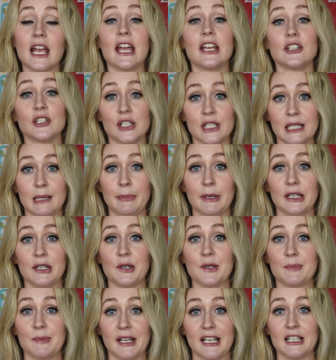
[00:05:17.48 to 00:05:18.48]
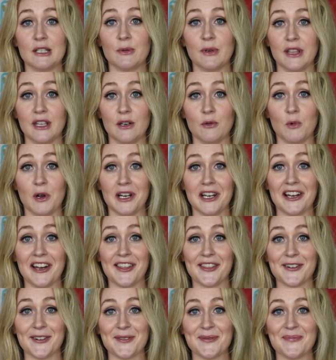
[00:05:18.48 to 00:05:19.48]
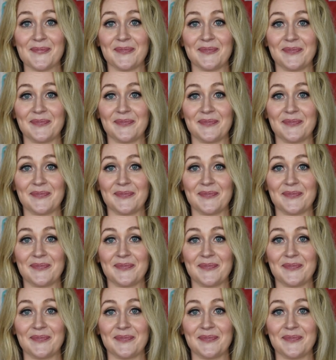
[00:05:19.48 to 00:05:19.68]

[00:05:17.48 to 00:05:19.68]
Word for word: it and you're slipping those blades within one another.